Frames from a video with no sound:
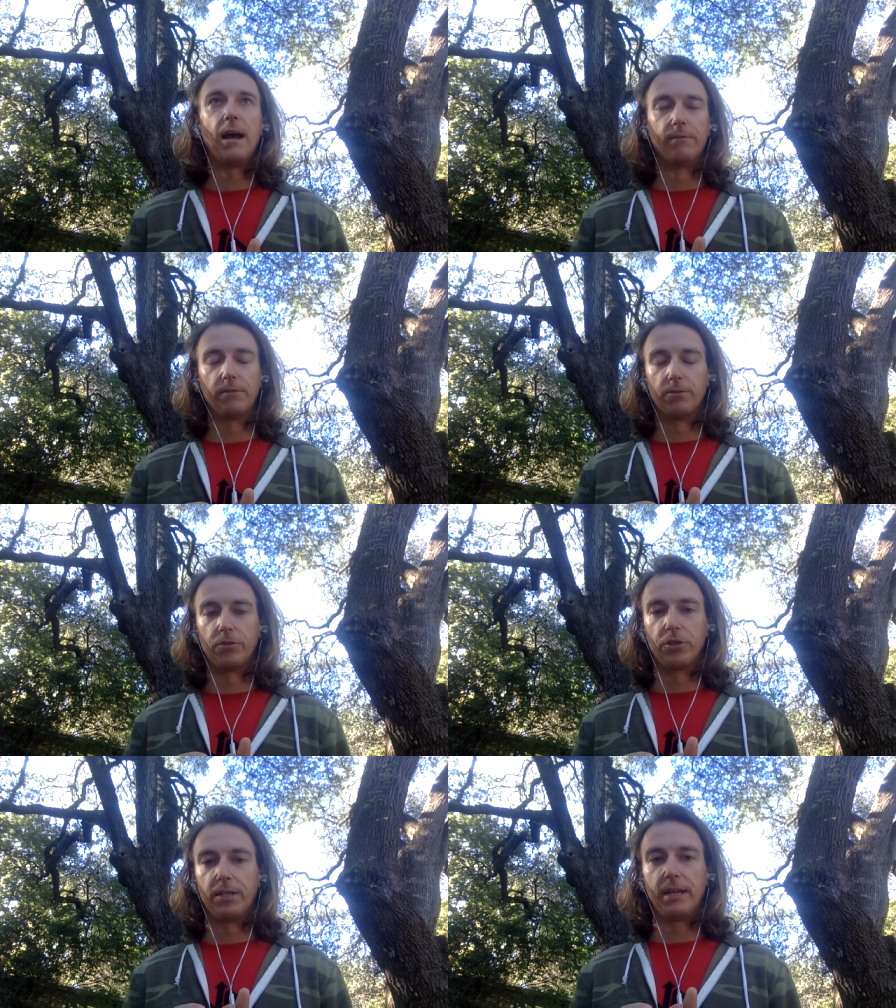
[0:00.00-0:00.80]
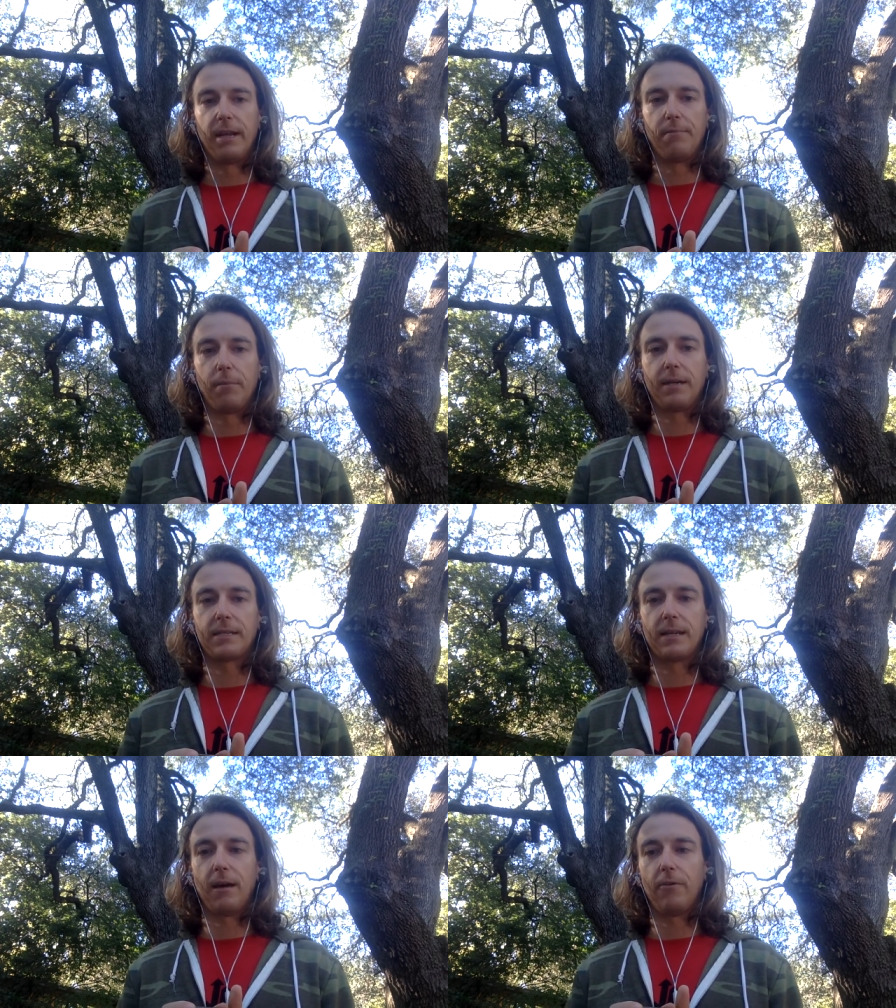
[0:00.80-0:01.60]
evolution in
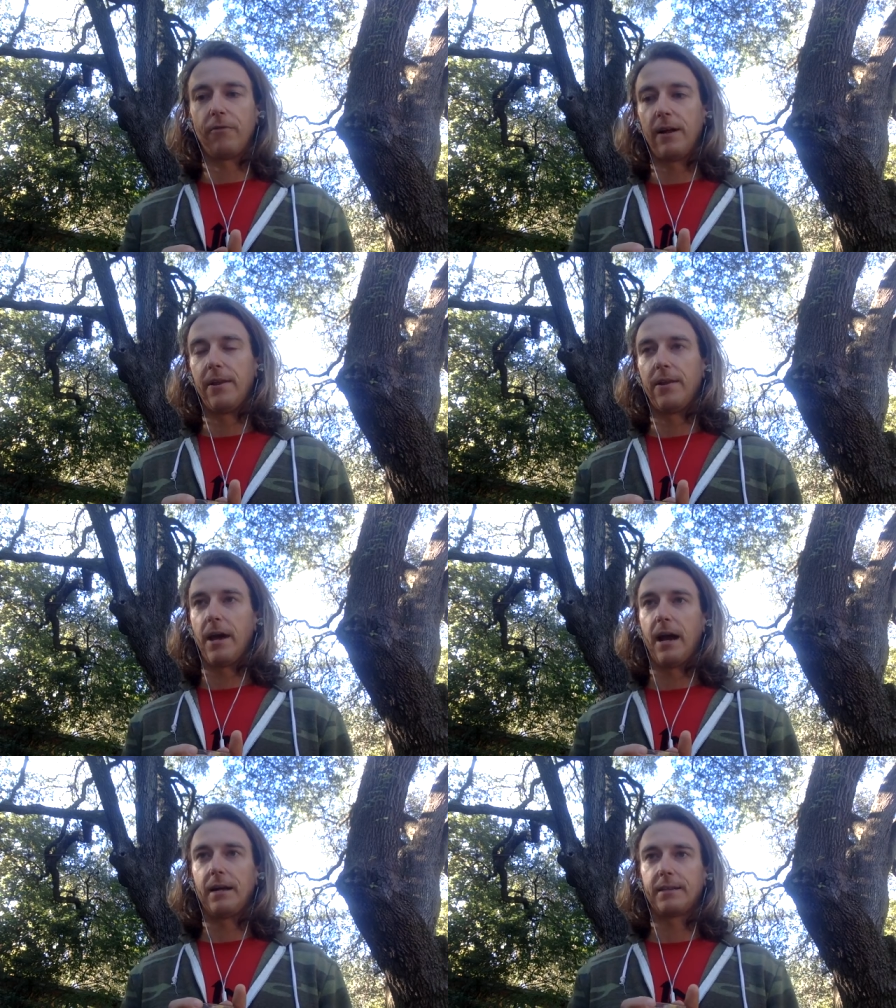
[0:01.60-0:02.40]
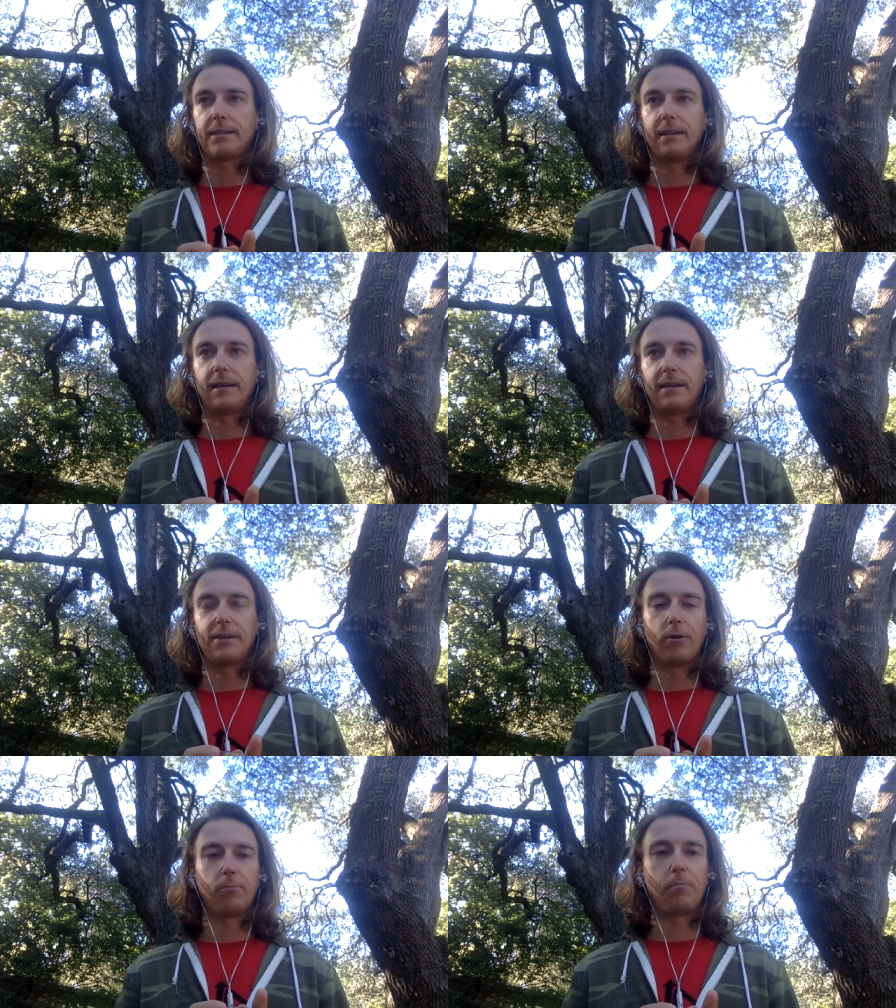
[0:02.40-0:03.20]
myself and not, uh,
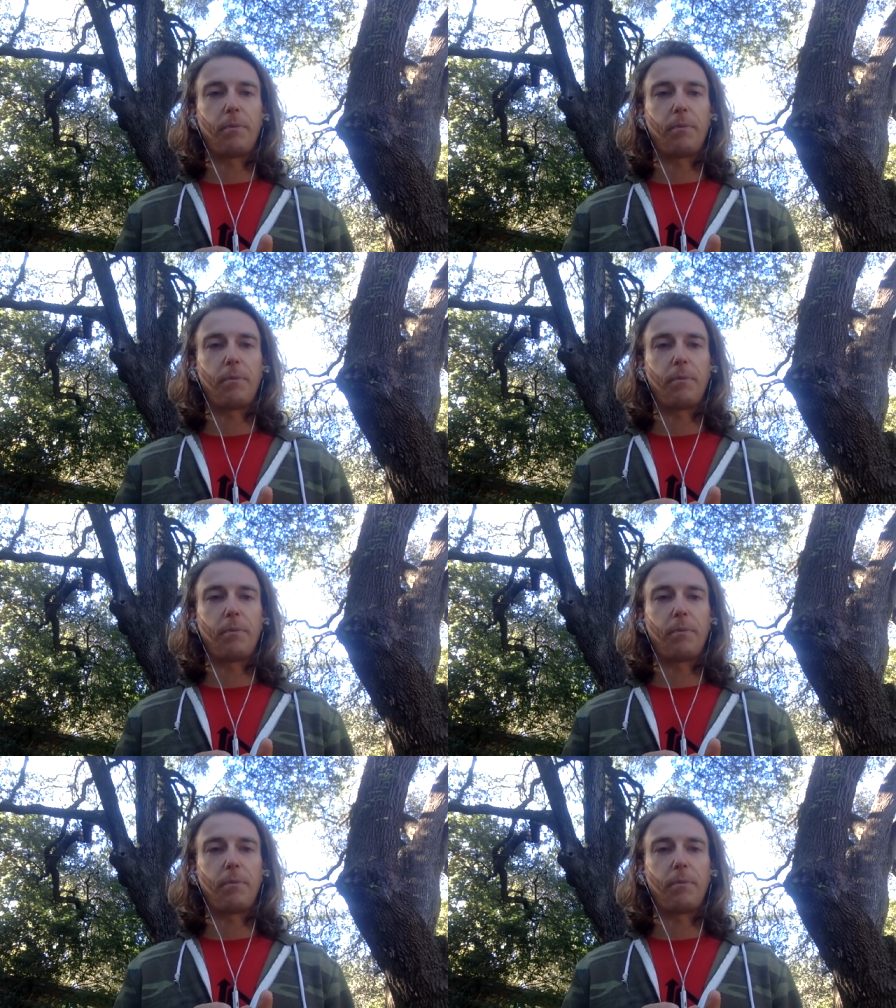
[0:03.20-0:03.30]
you know,